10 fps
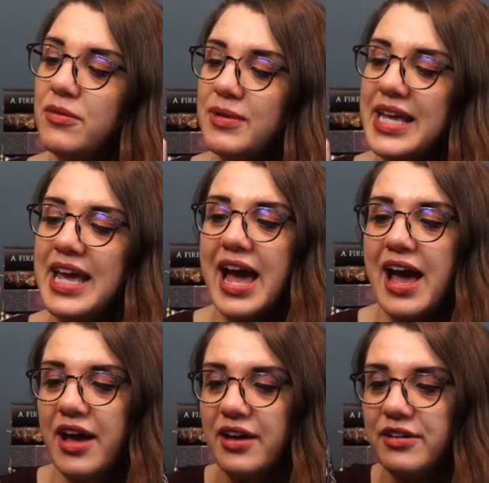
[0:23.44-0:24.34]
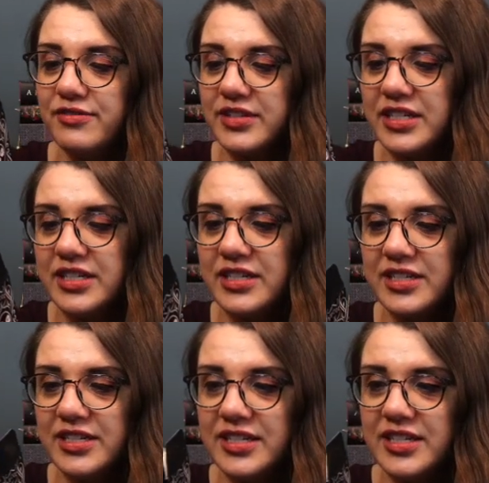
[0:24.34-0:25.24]
we have
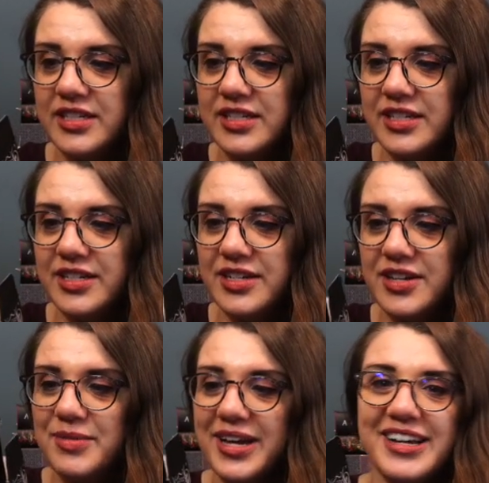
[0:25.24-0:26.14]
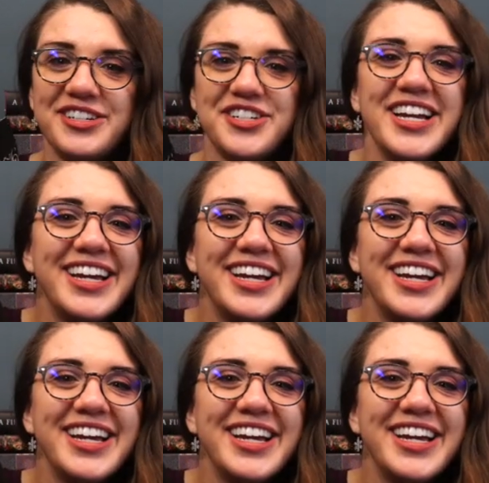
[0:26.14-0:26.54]
Oh my gosh,